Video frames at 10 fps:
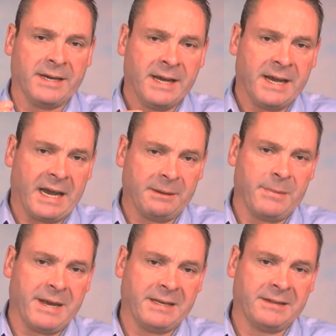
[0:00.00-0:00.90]
and
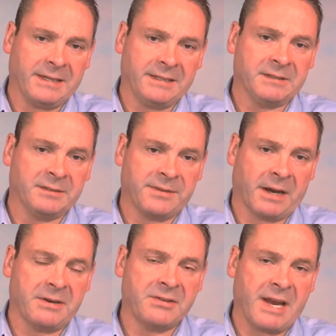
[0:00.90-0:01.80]
make things
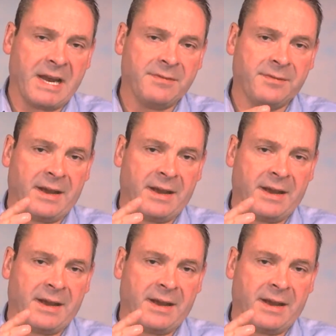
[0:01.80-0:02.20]
very safe,